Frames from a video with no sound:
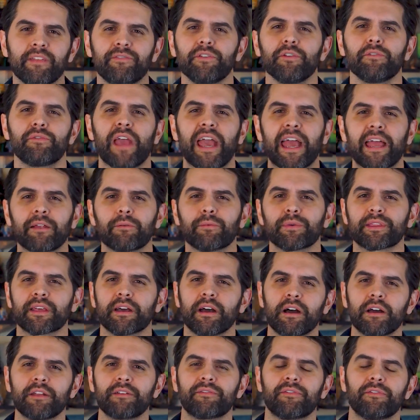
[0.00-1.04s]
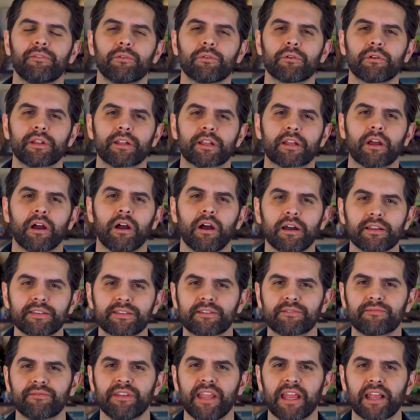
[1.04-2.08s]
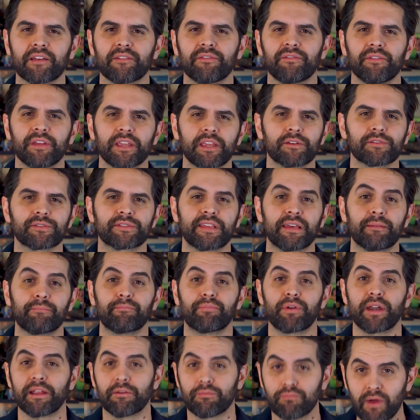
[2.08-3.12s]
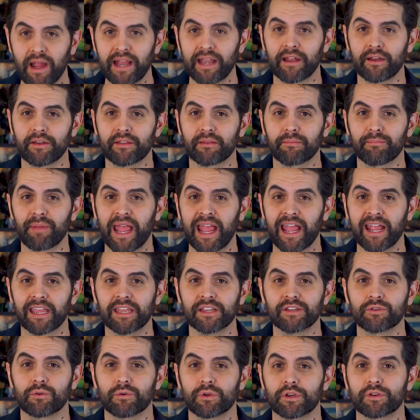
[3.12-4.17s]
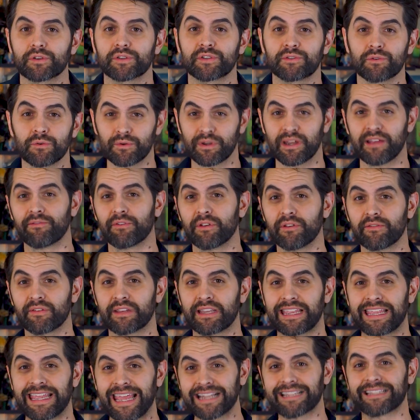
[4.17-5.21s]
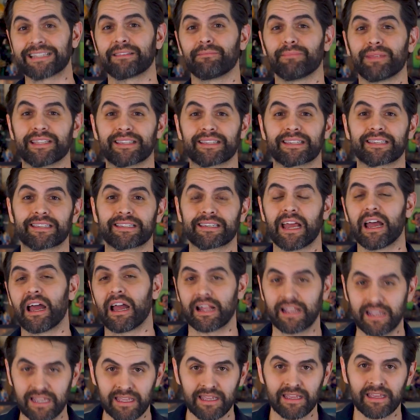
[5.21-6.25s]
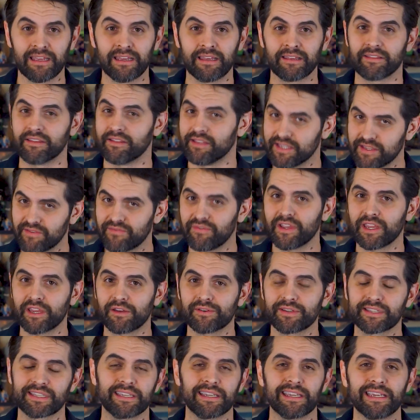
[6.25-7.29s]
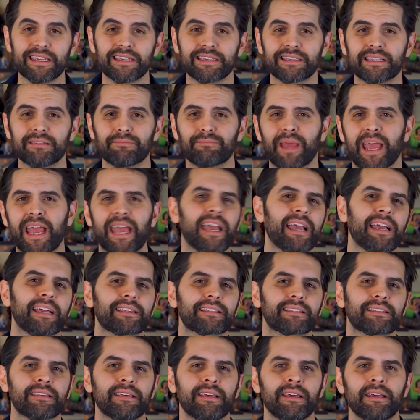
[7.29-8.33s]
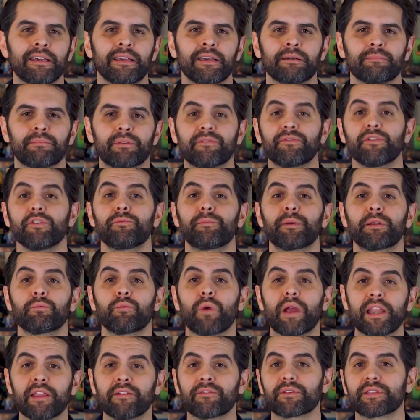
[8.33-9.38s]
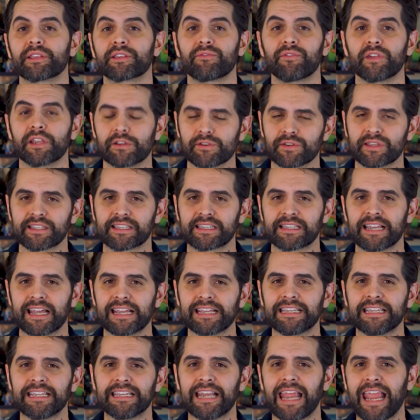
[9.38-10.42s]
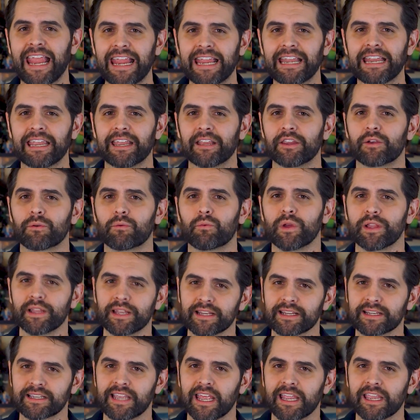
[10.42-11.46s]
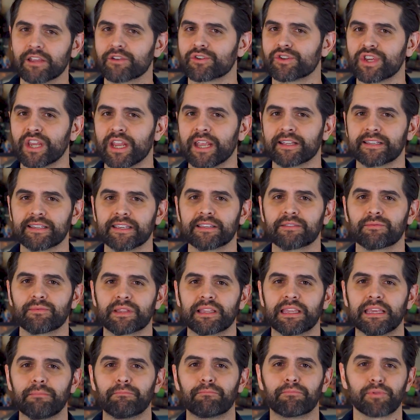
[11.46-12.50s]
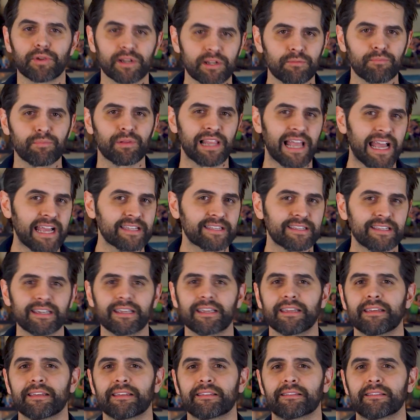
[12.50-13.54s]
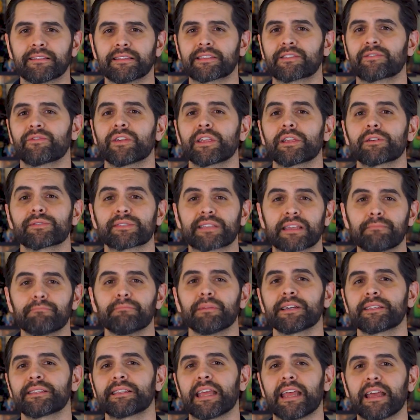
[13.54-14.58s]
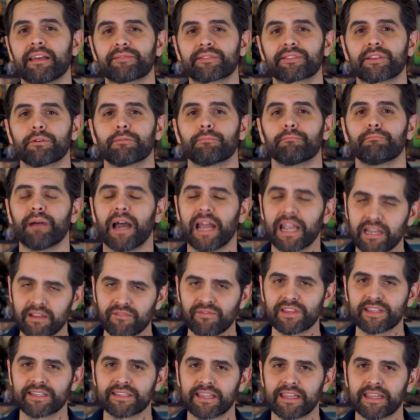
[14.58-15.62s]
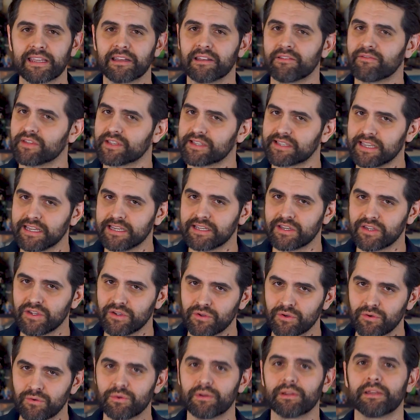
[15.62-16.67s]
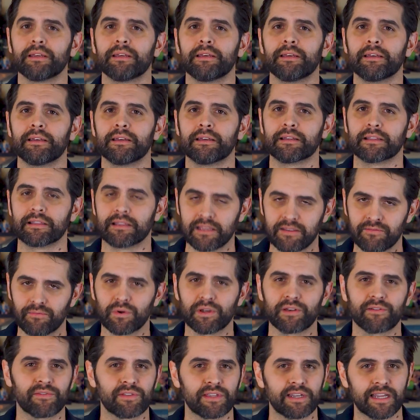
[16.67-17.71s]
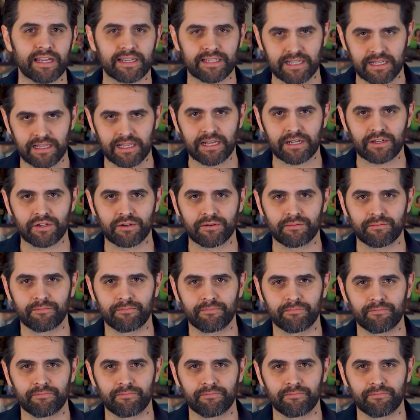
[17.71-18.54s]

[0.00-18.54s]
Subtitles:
If you've had it with the hunt for and cost of NECA figures that break right out of the package, or your store never even gets them in stock, then this figure is an easy pass. But if you've been waiting for this figure since 1980 and you're willing to take your chances with the brittle plastic, then this figure is a must-have, so buy it if you see it, and if you see 2, leave 1 for the next collector.